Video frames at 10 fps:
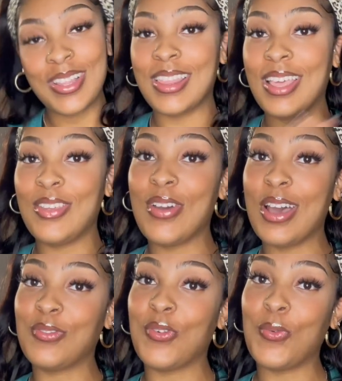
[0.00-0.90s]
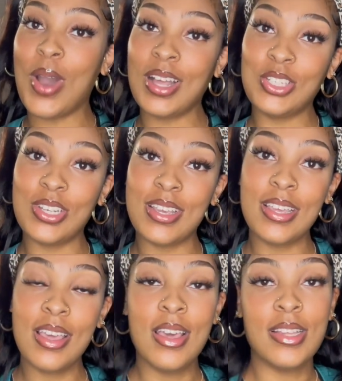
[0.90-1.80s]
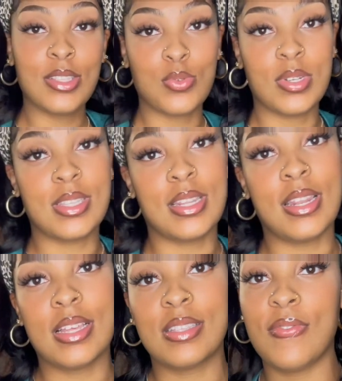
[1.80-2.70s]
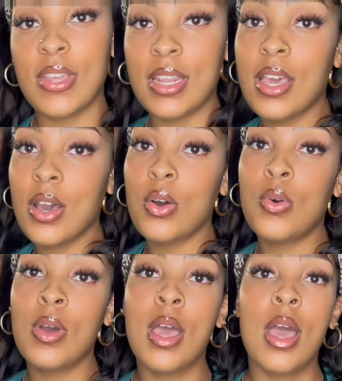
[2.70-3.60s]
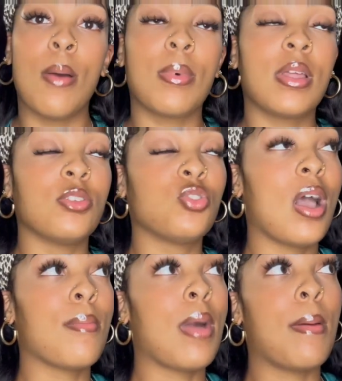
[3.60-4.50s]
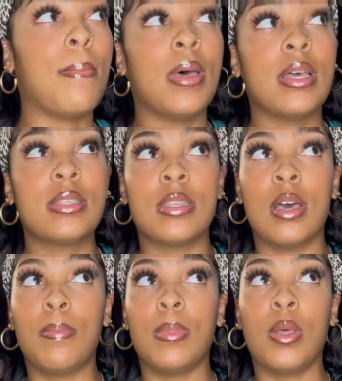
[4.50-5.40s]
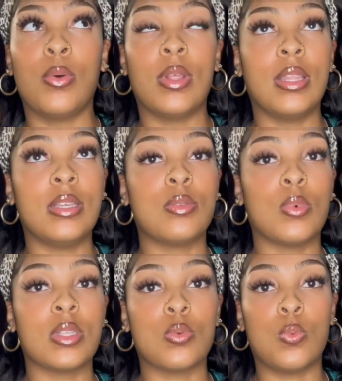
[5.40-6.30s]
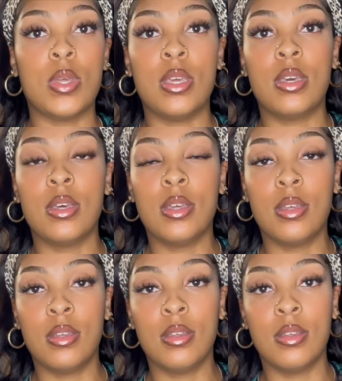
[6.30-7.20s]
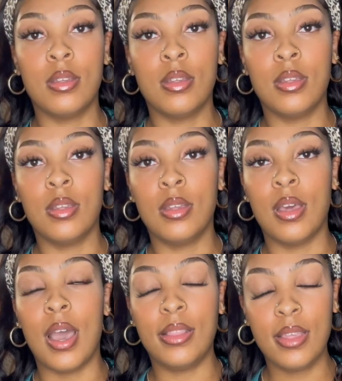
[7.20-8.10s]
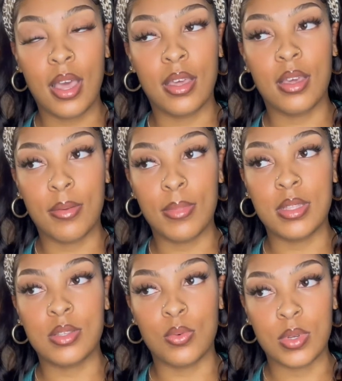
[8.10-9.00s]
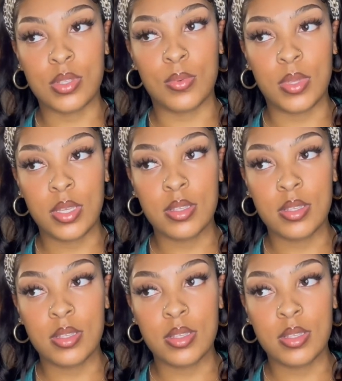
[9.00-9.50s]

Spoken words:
Thank you guys for watching. Tune into the next video. I'm gonna try my best to upload at least once a week. I think I could commit to once a week.